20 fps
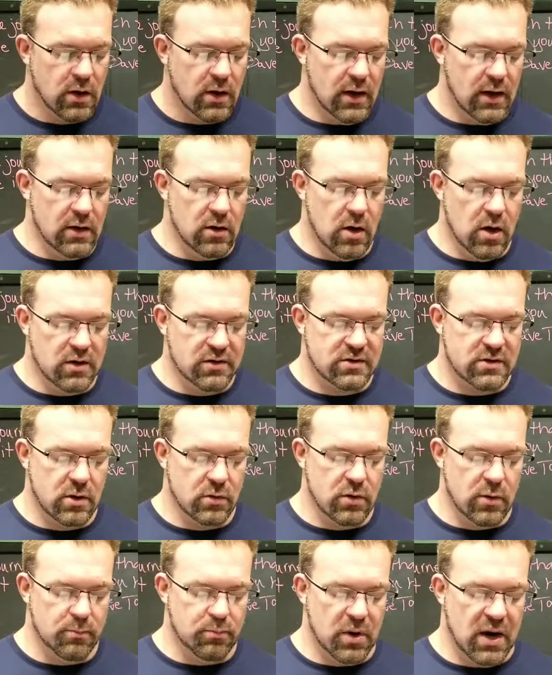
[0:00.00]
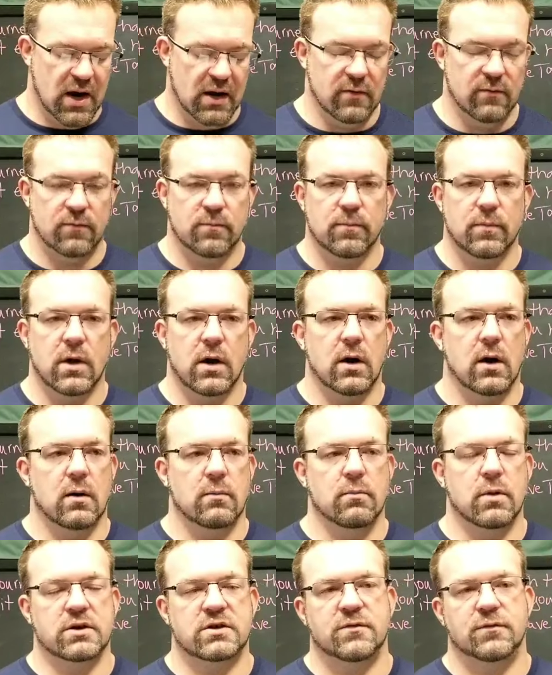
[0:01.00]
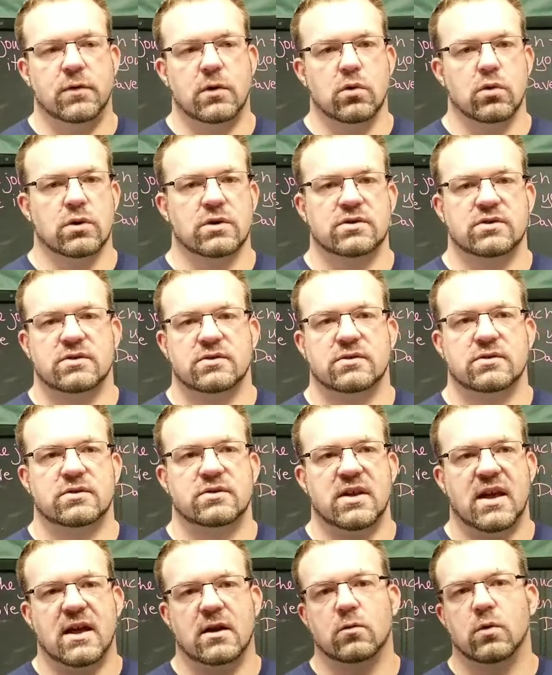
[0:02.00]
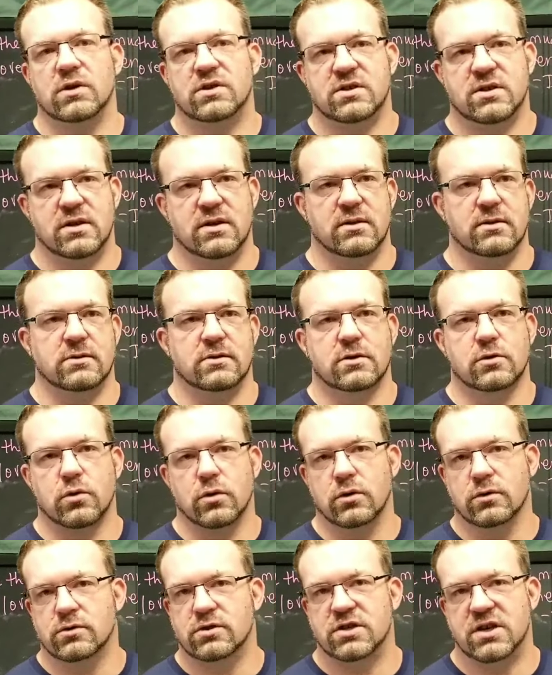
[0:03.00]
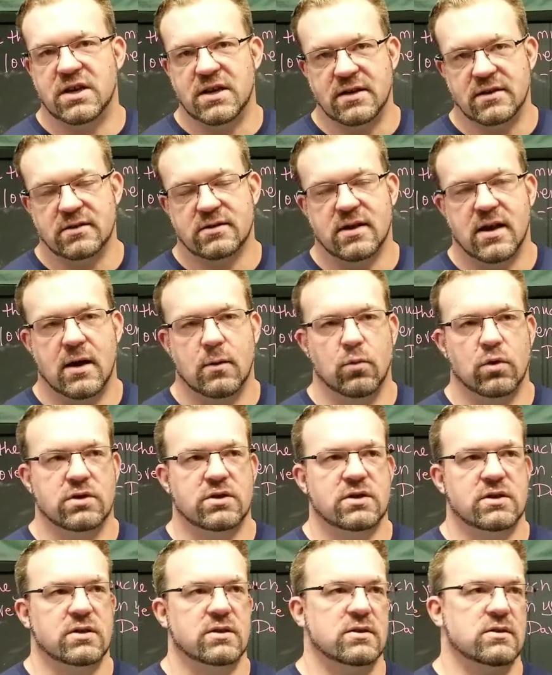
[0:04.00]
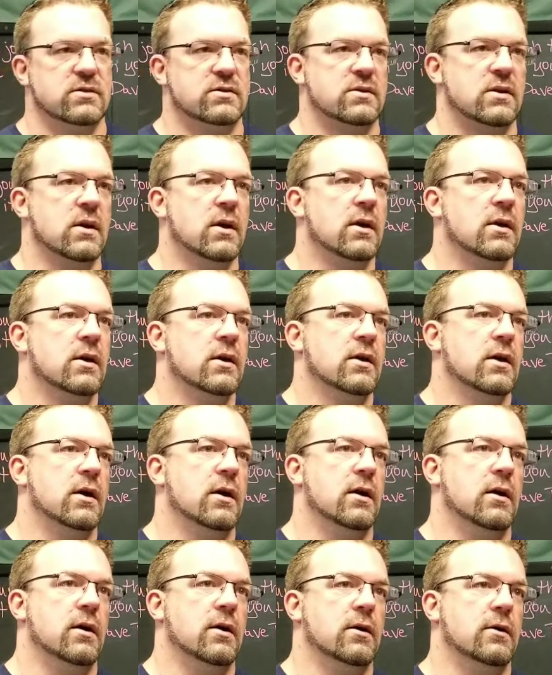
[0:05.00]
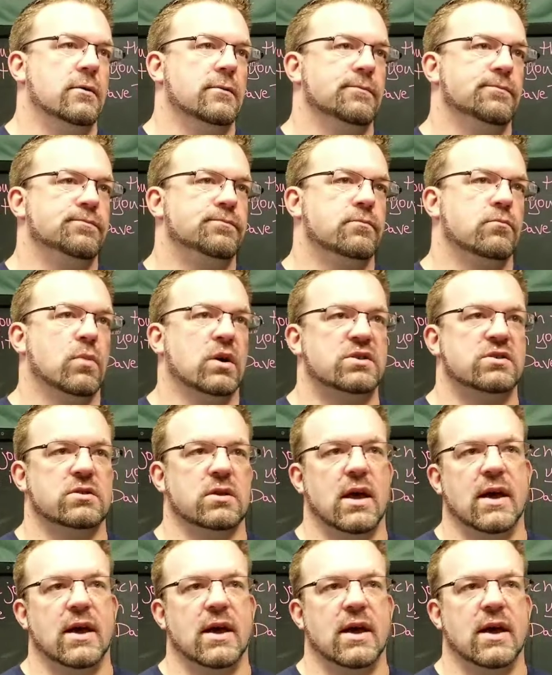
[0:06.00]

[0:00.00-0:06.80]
And also the bread. Much fewer sandwiches, grilled cheese sandwiches, much